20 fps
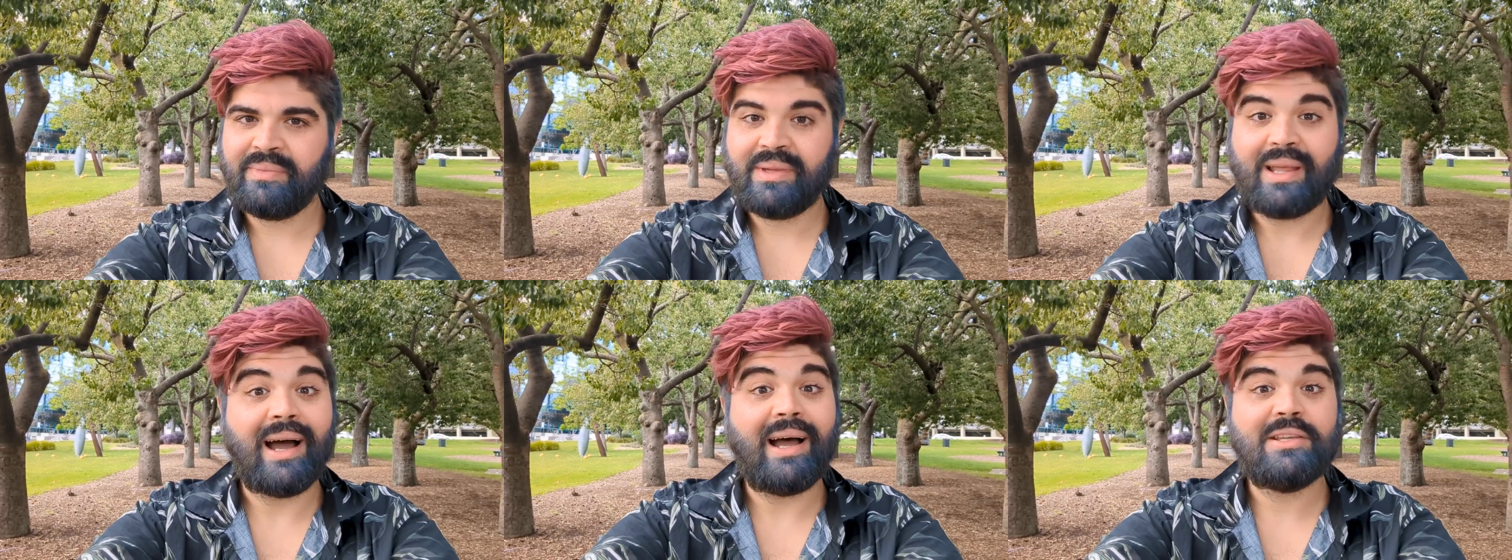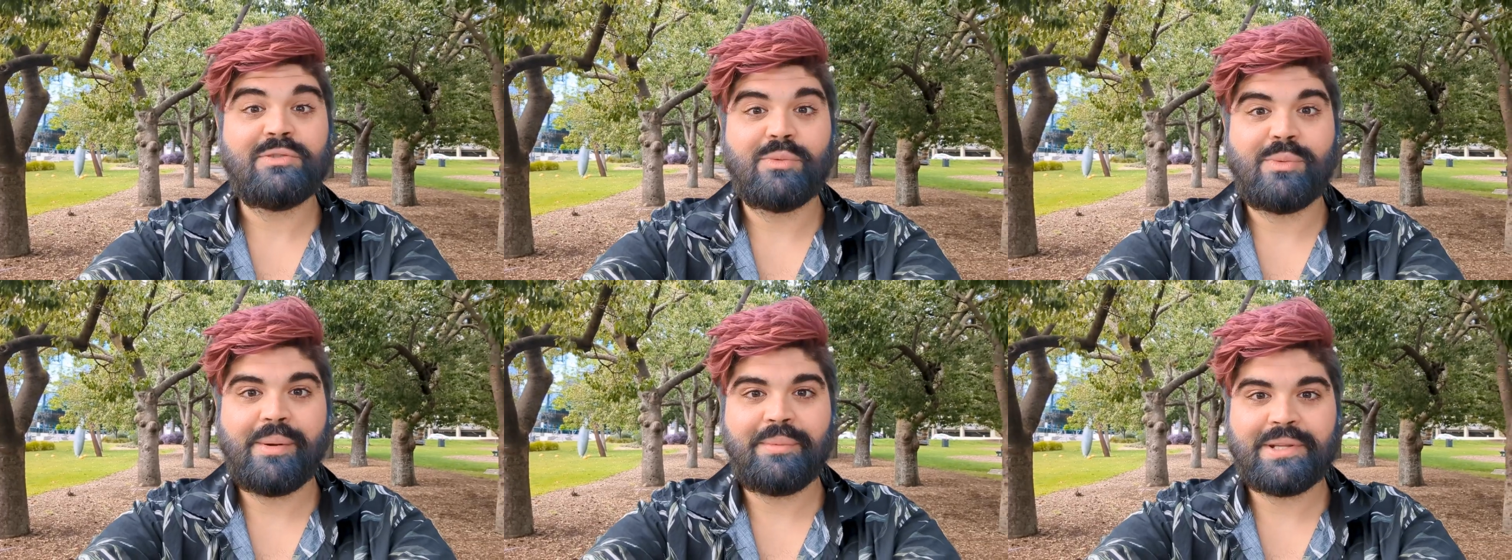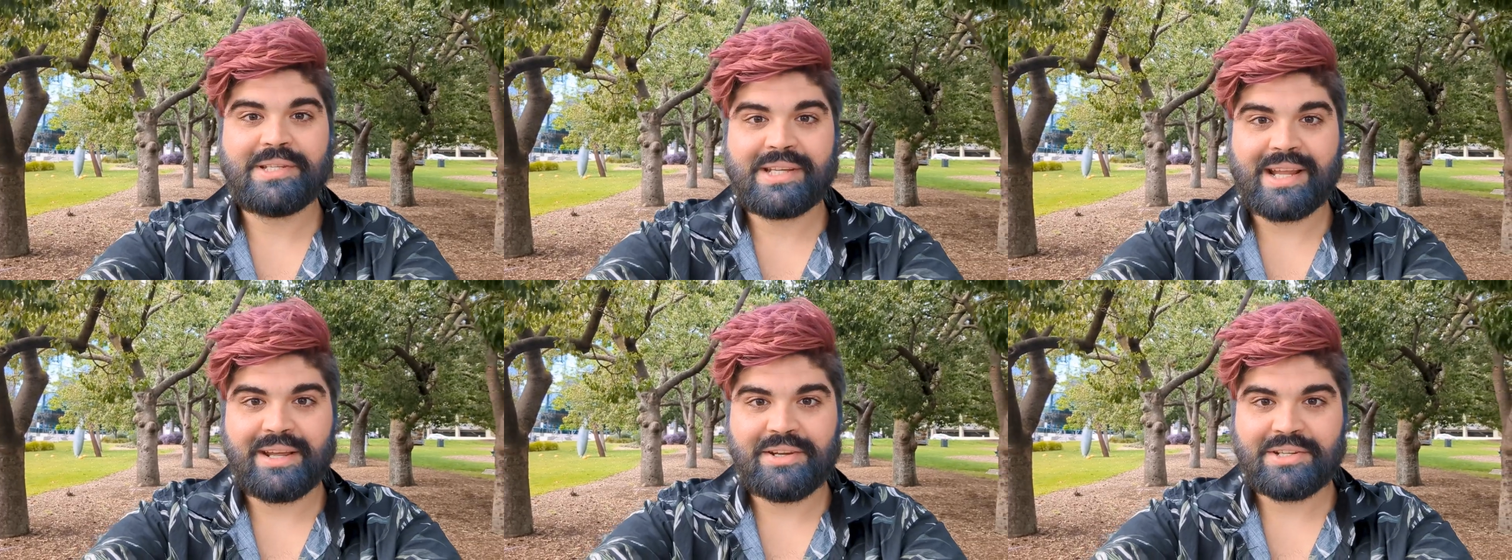Guys,
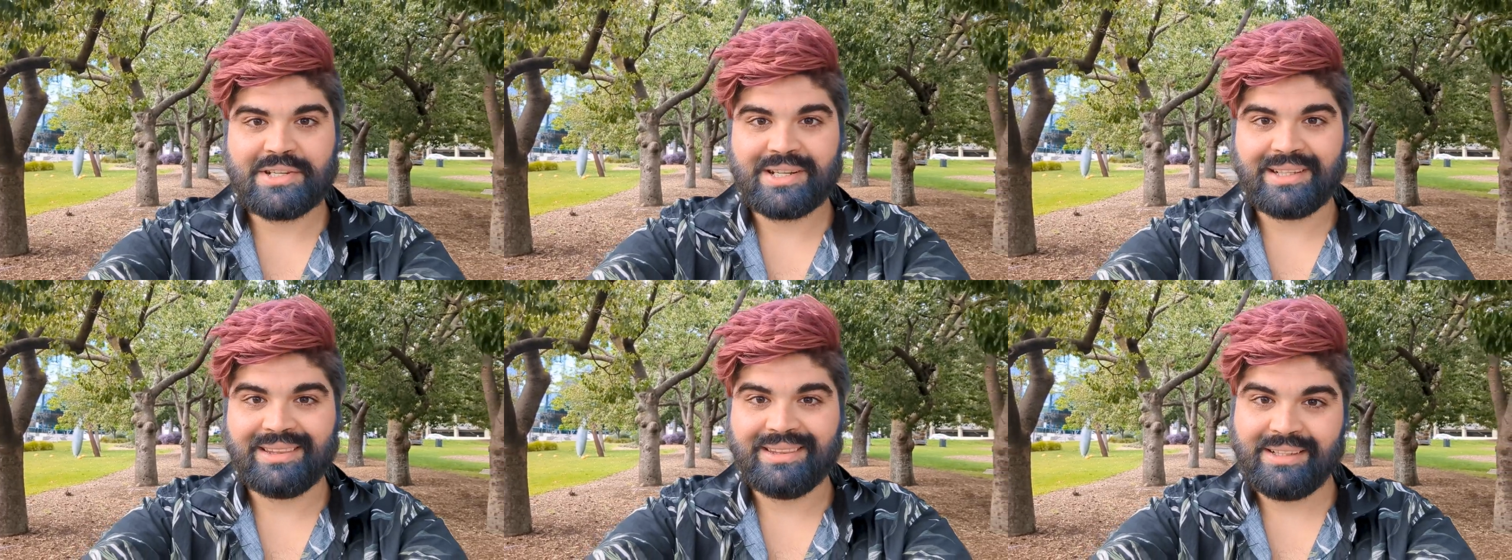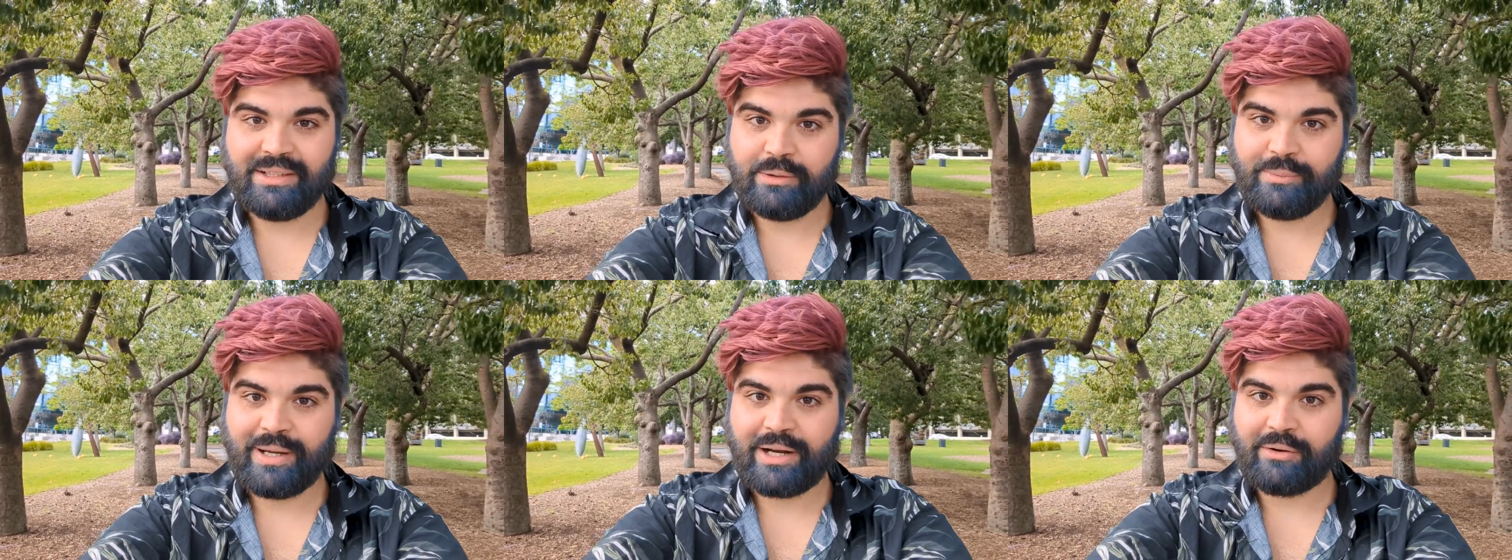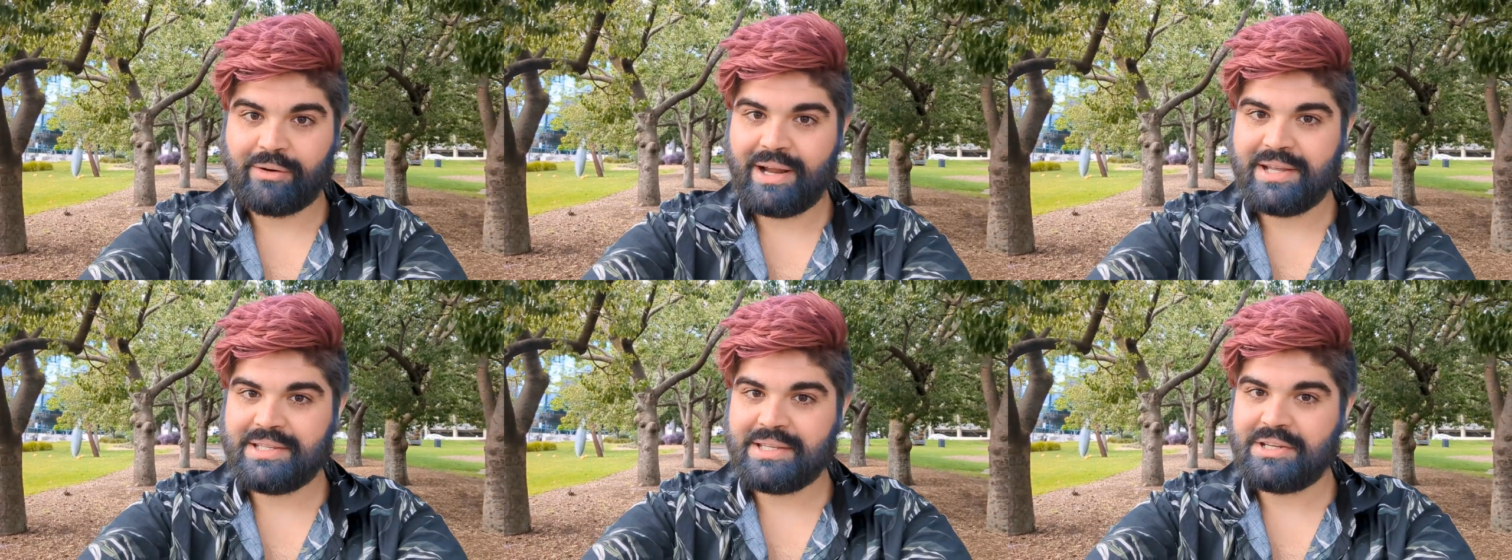remember to stay just a little bit
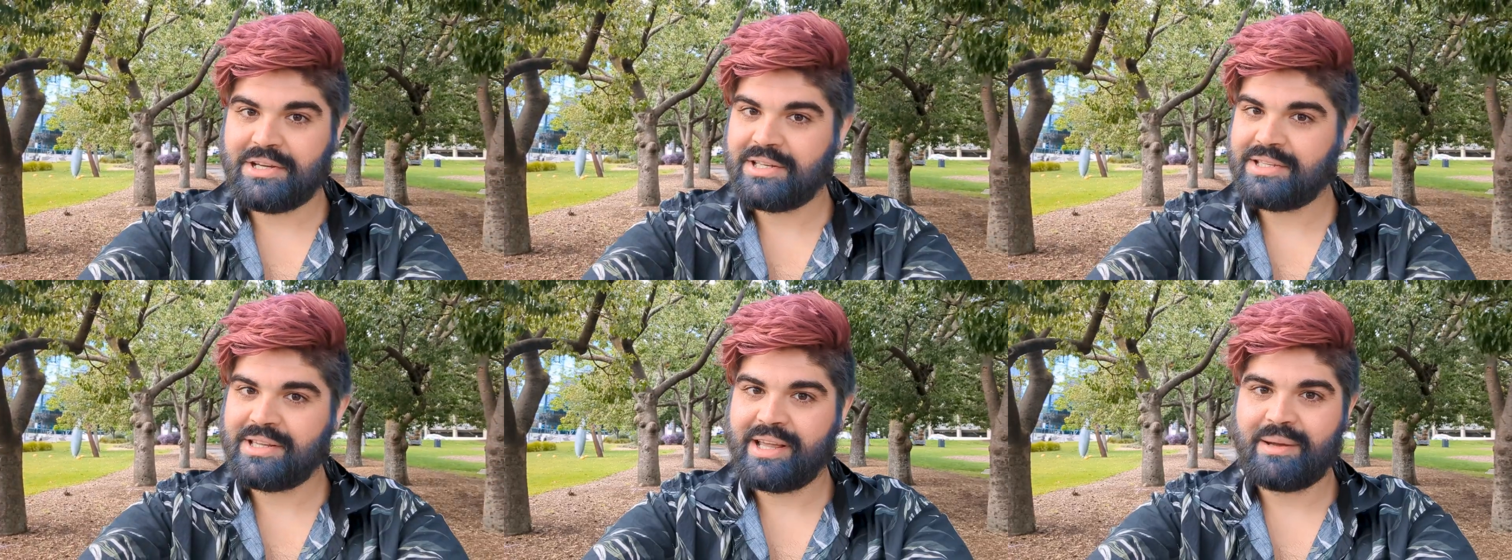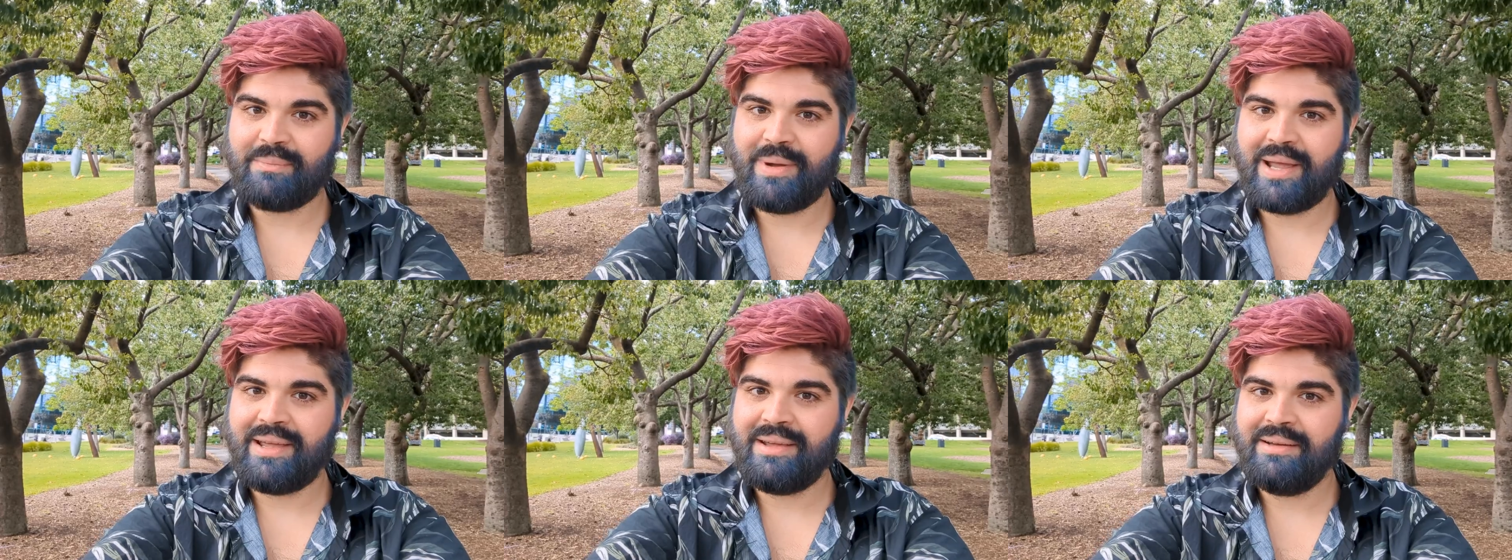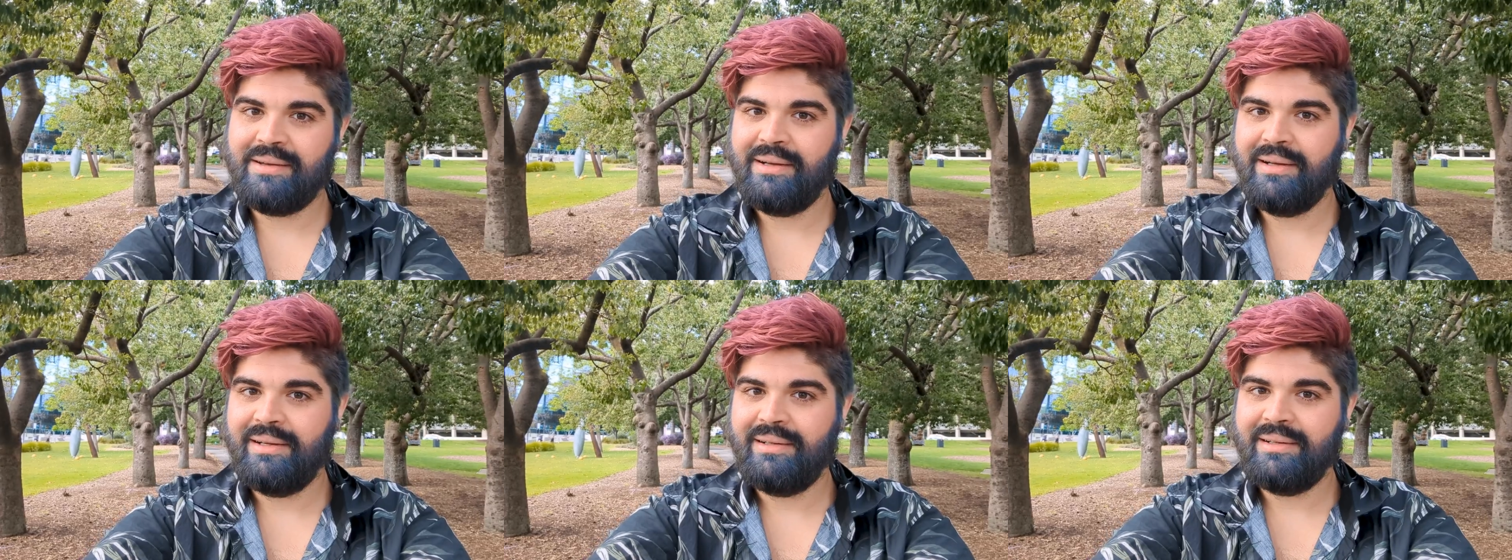crazy just like me
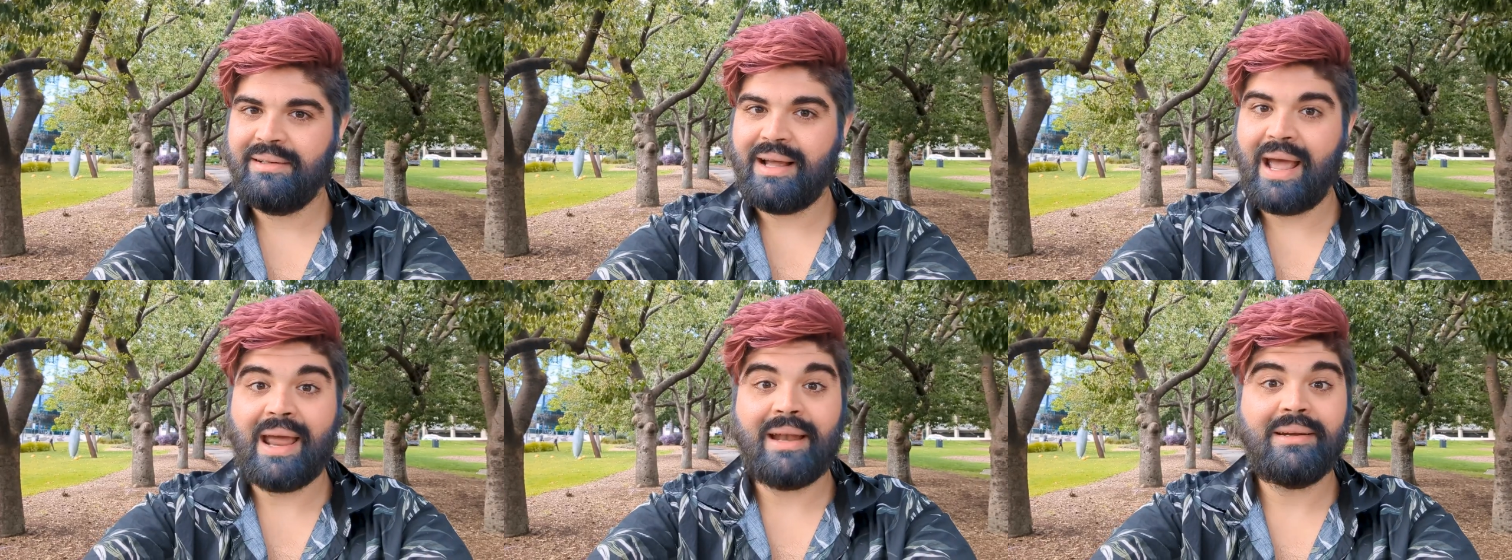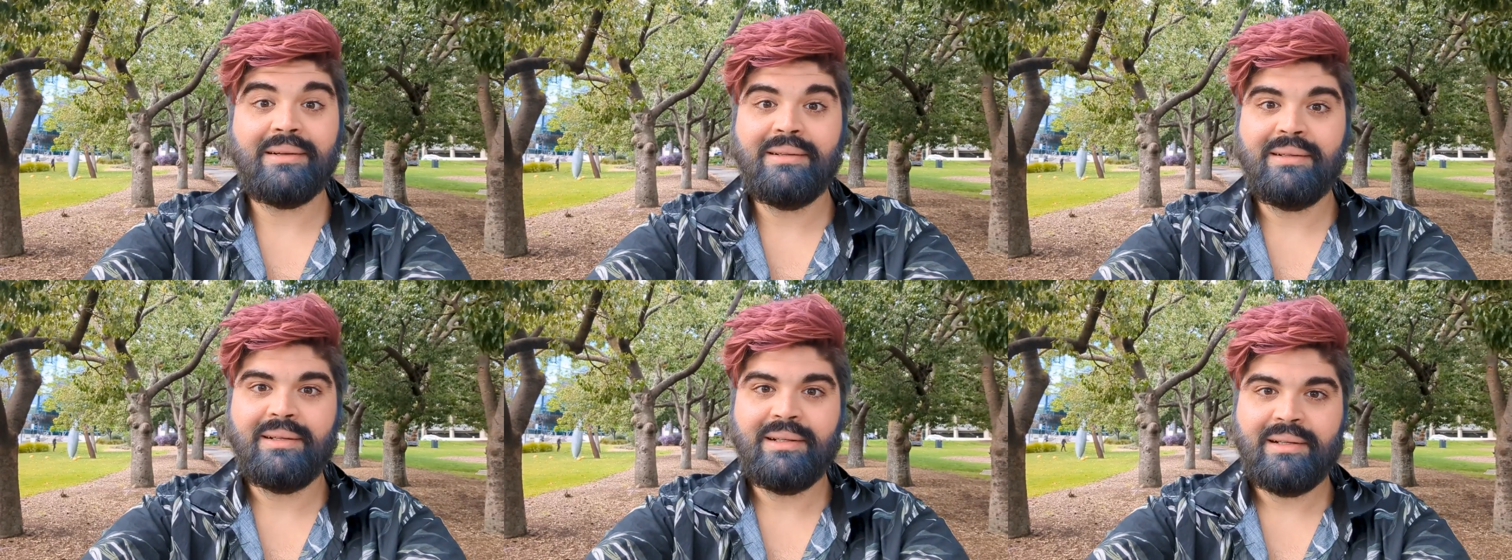and